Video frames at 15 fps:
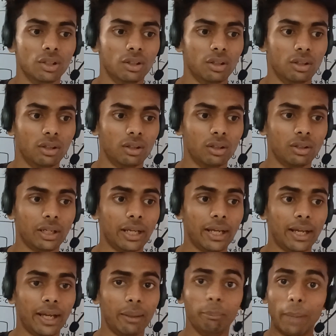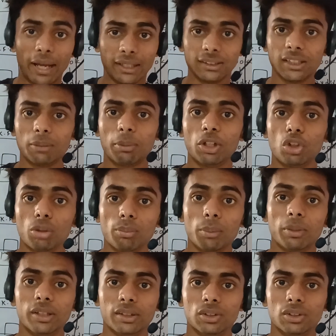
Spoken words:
uh, manage that particular memory.